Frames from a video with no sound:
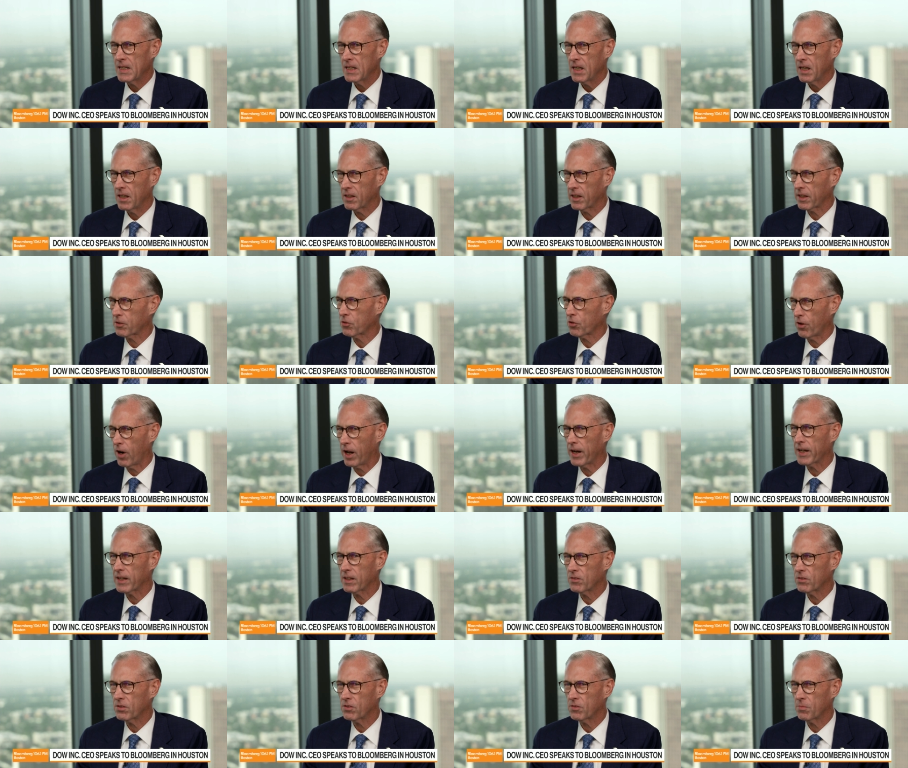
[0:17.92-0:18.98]

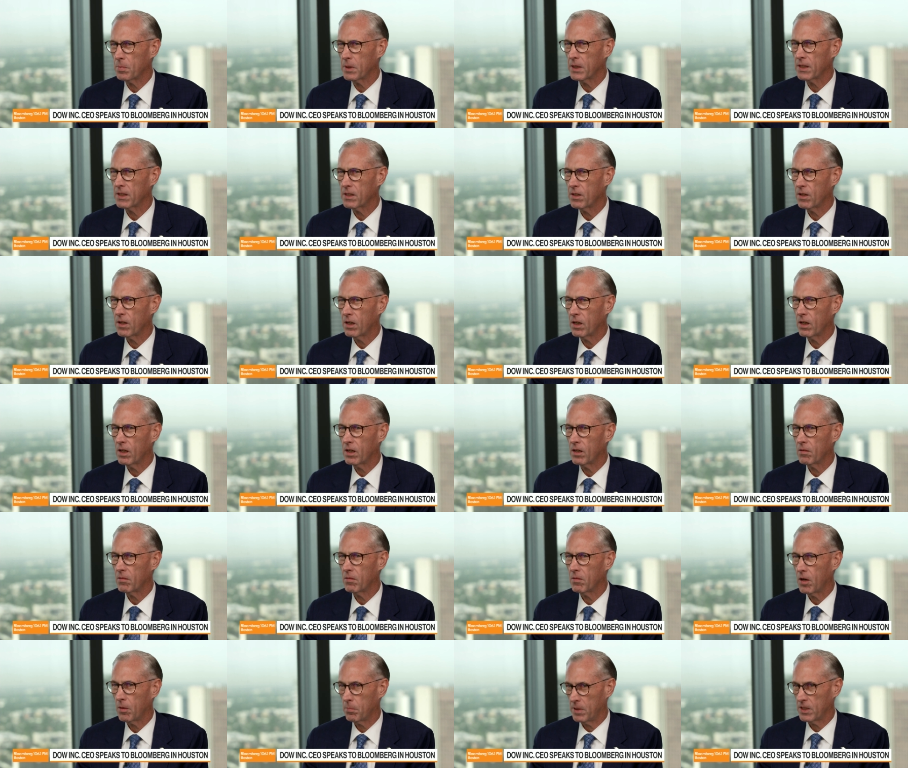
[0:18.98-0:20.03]
Electronics has been uh,
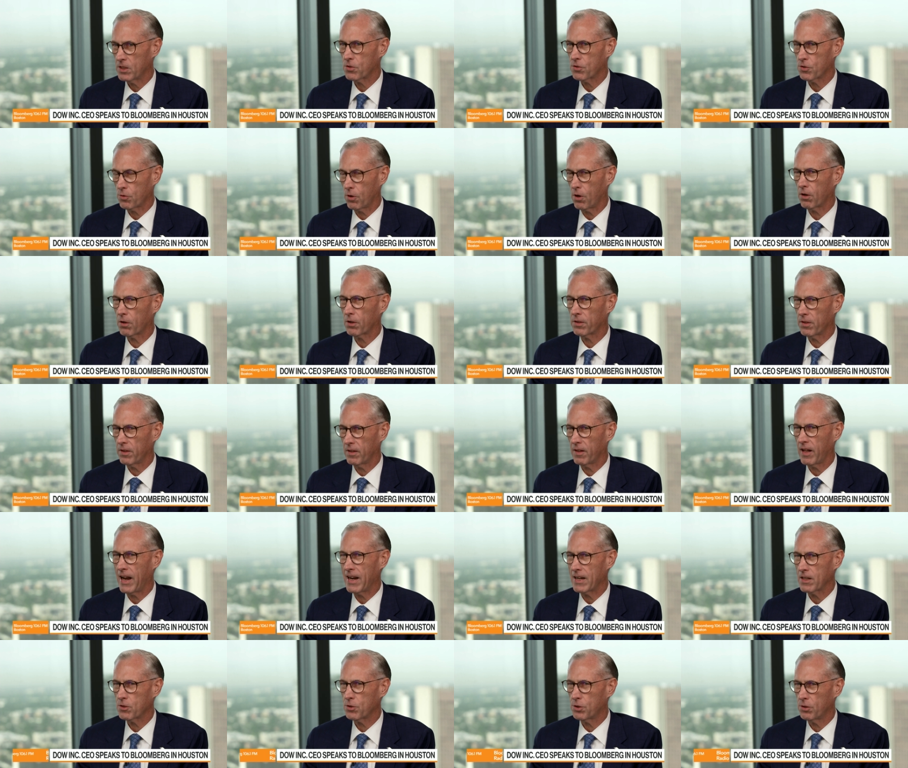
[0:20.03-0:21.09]
a bit stronger than
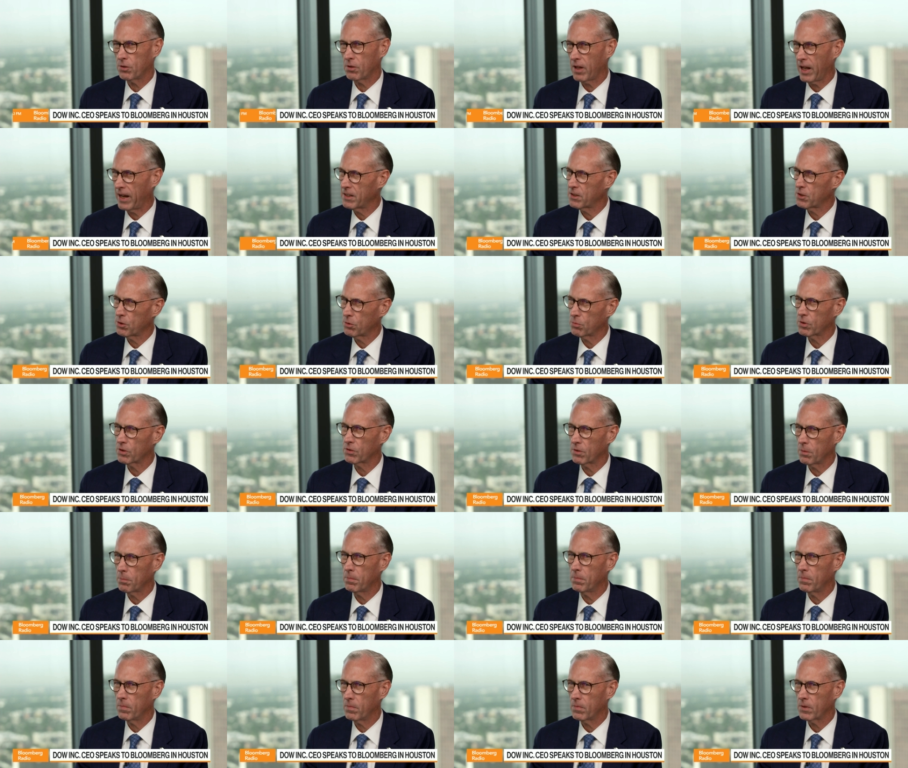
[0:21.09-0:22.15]
last year. Last year was a
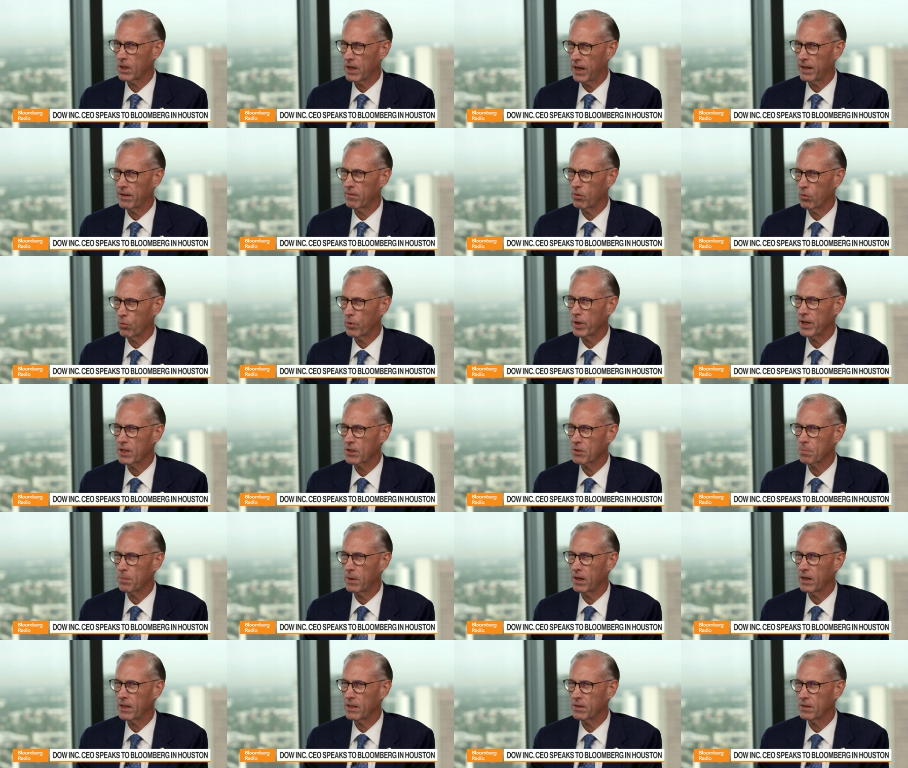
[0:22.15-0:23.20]
kind of a weak
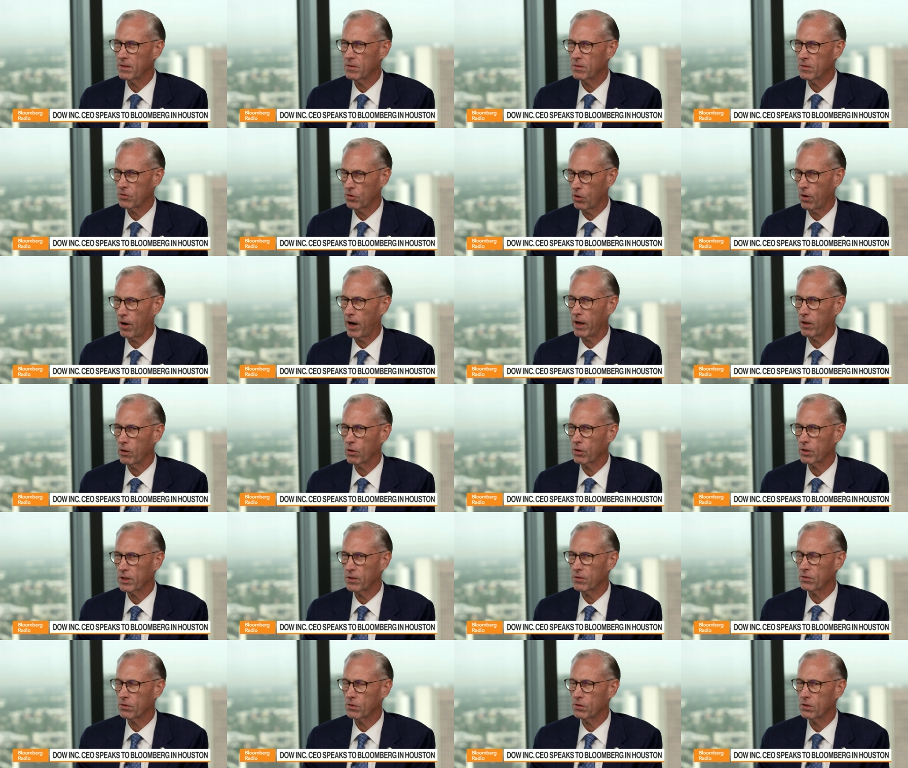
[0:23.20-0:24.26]
spot, mm -hmm. so our outlook
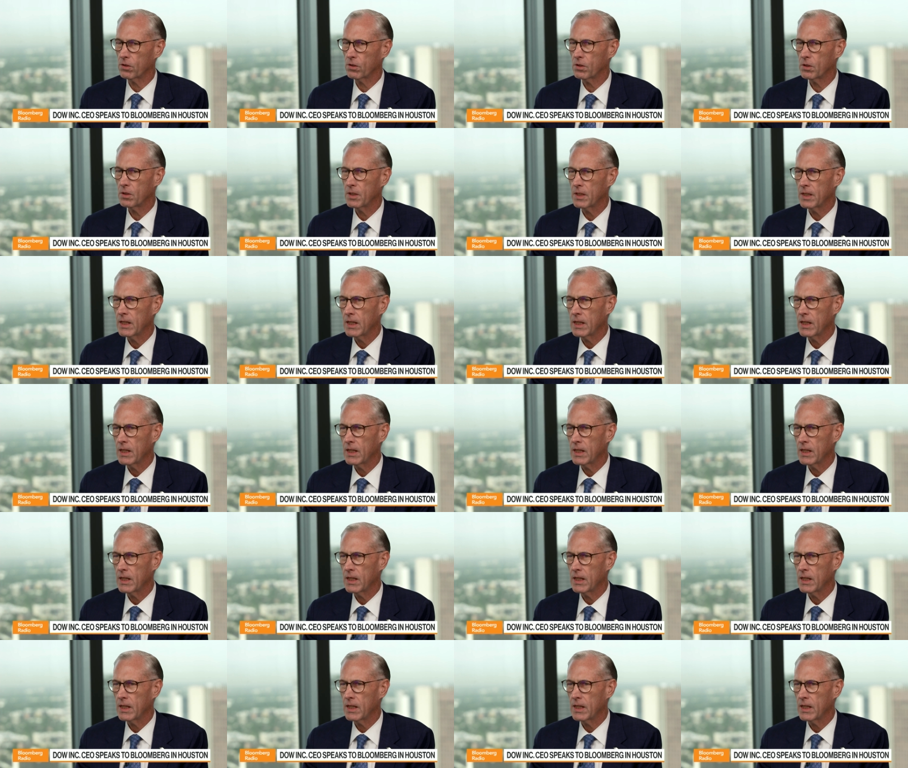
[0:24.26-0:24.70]
is good.